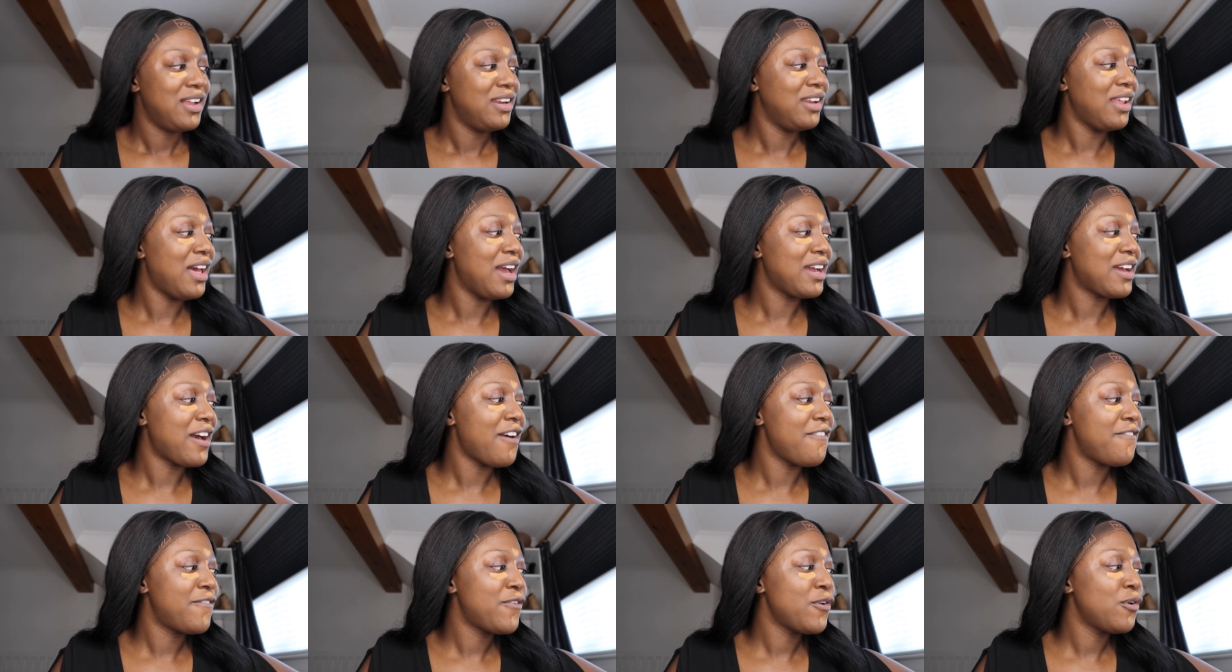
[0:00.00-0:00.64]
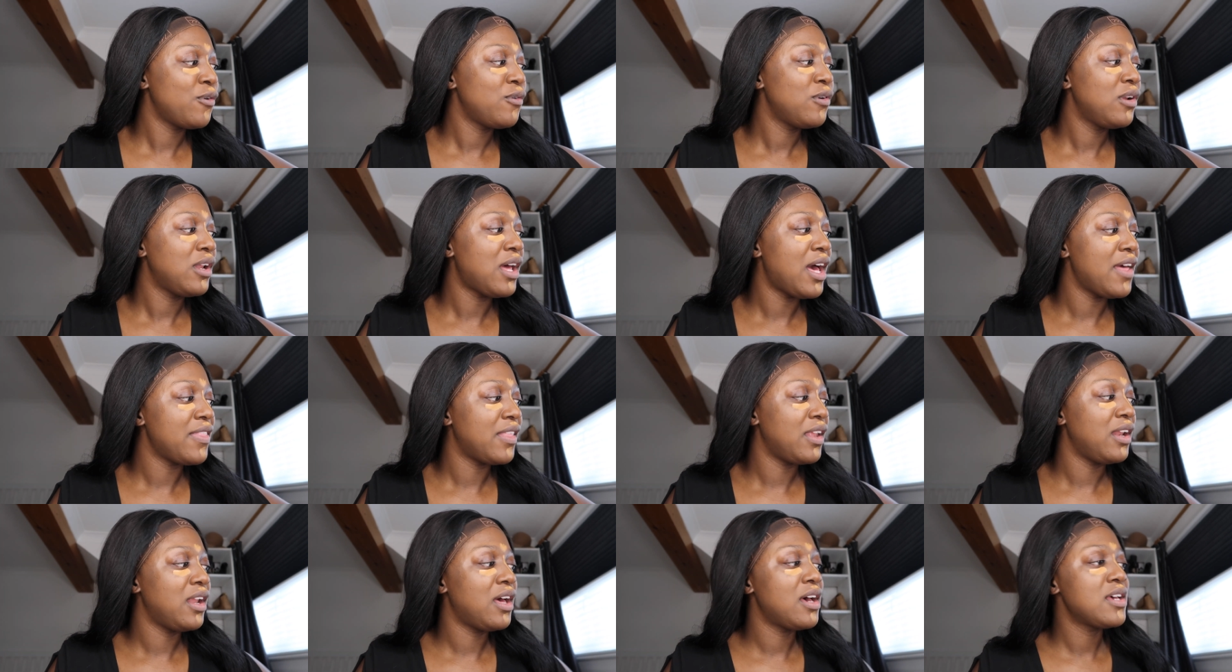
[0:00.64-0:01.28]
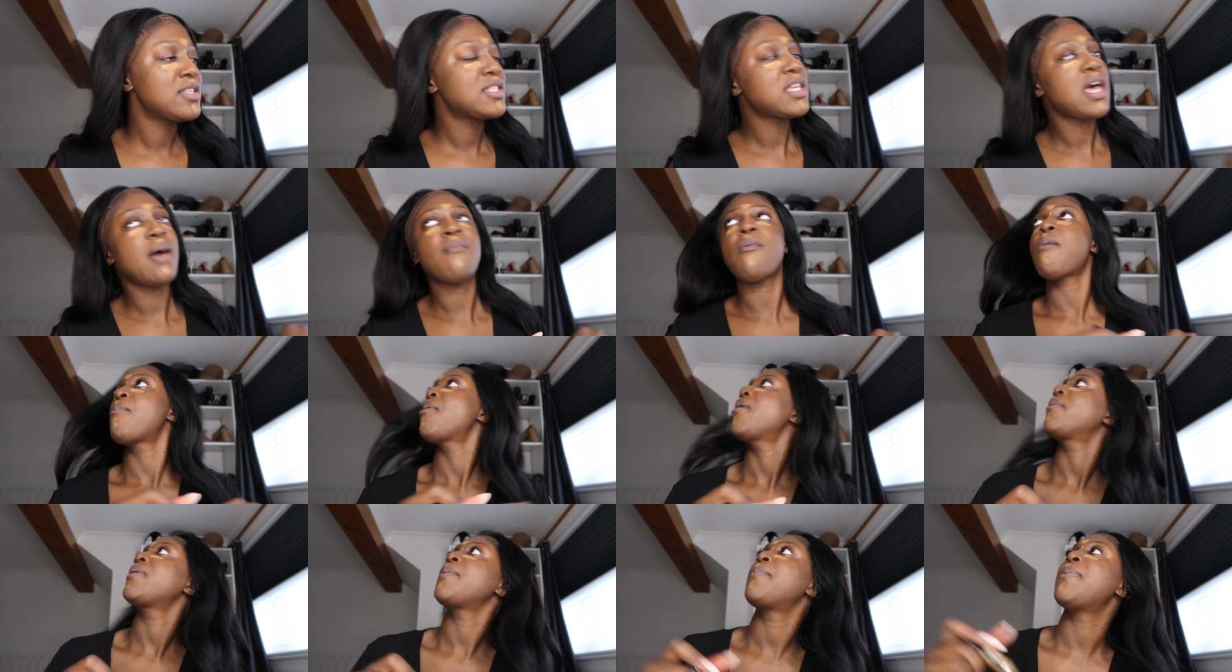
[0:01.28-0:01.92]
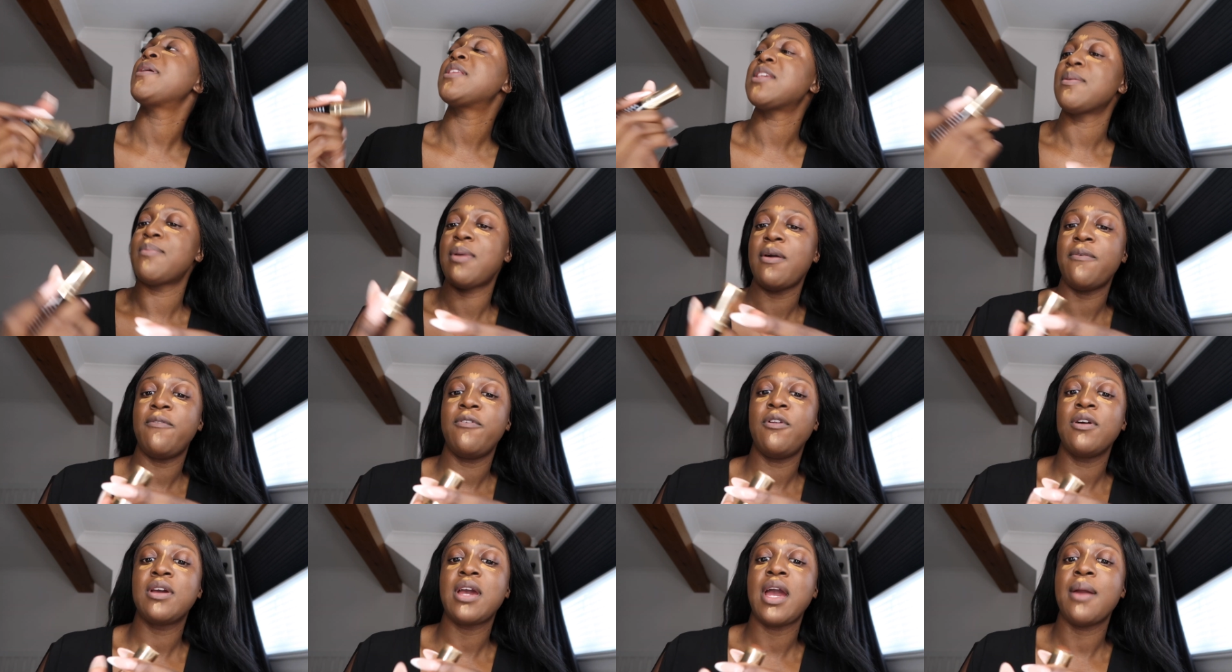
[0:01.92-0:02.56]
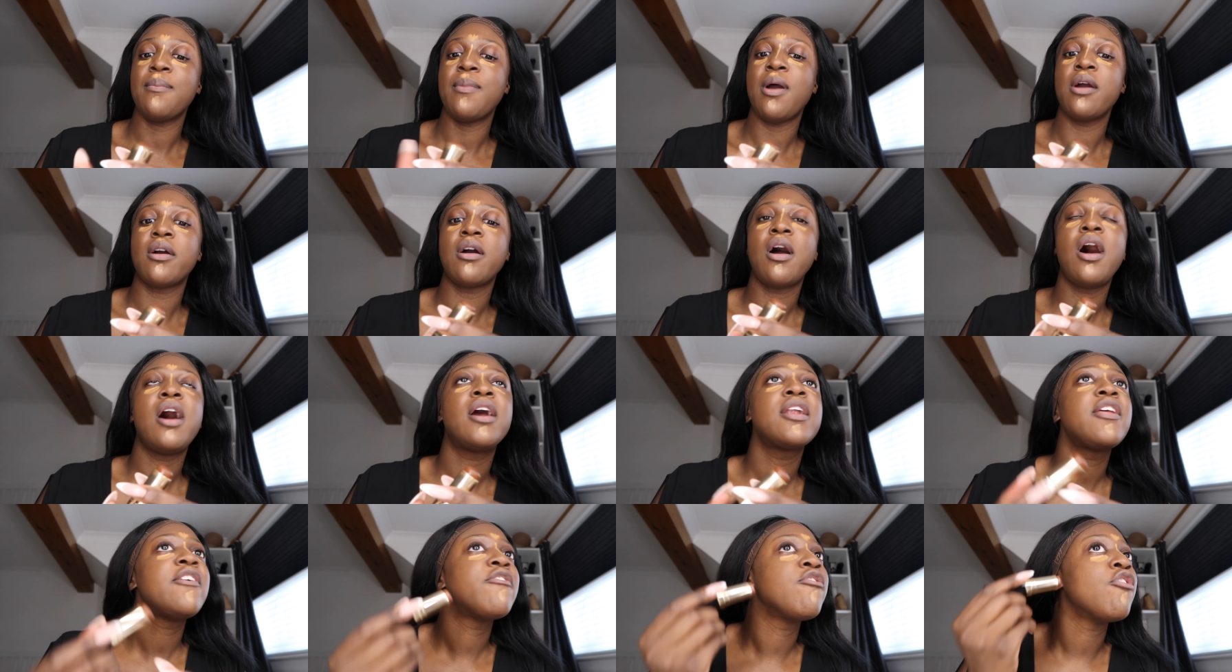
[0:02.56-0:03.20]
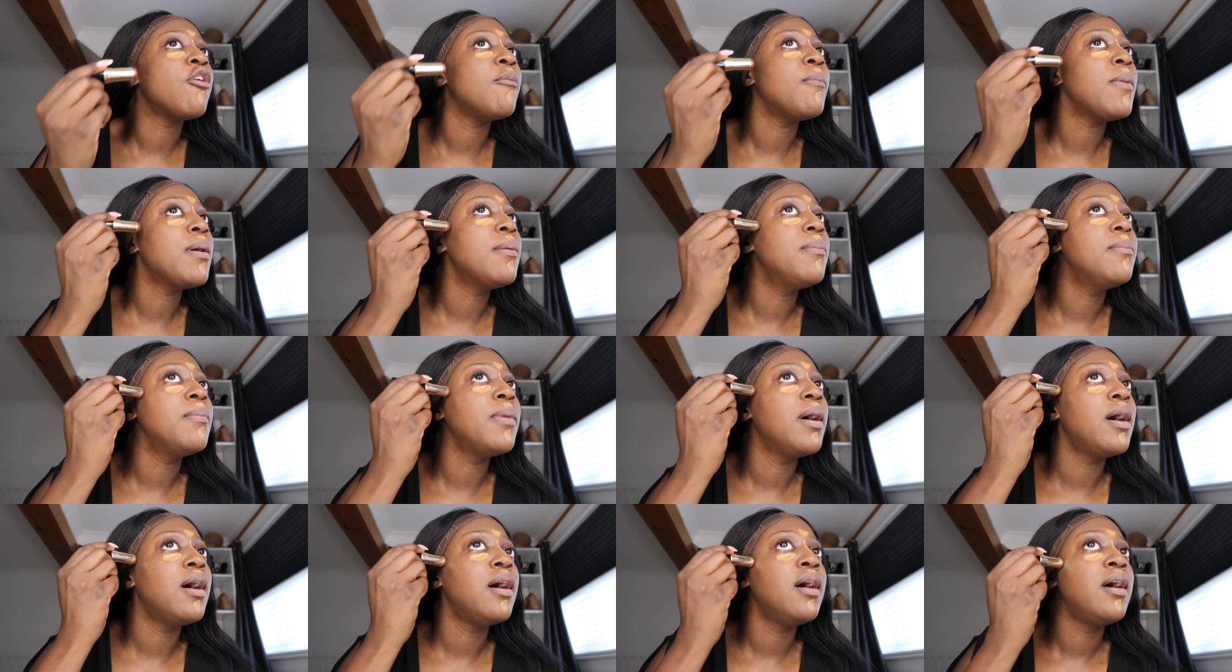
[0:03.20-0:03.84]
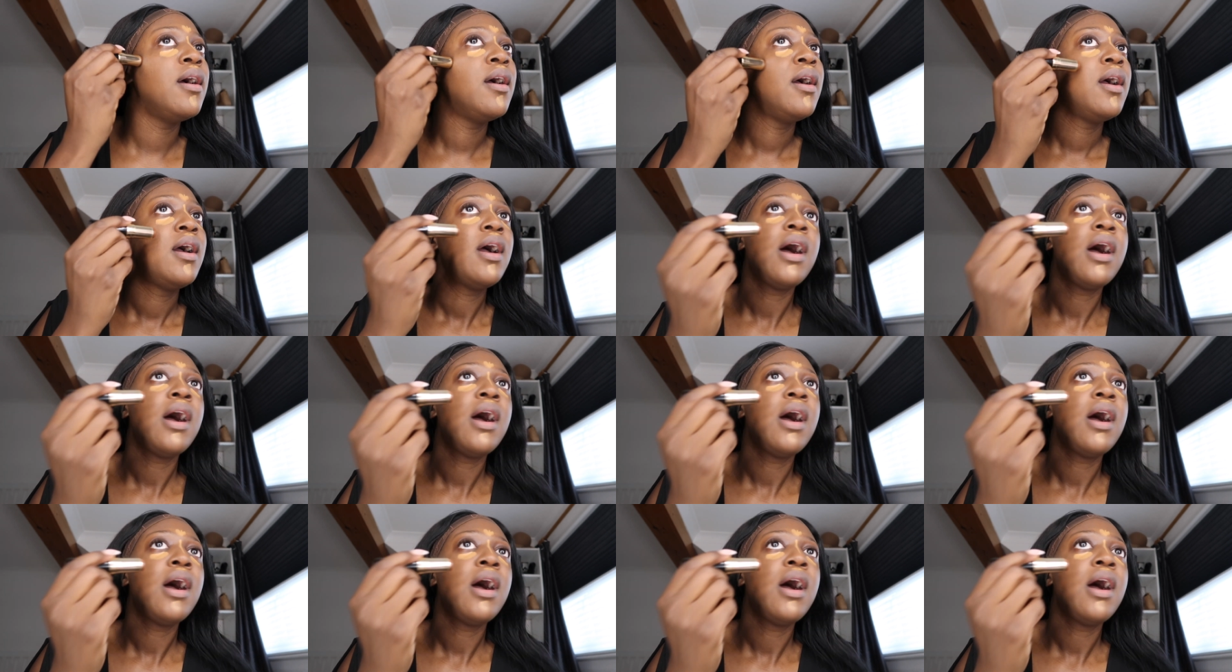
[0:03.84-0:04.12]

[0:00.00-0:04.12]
like I feel like the last time I probably picked up my vlog camera I can't even remember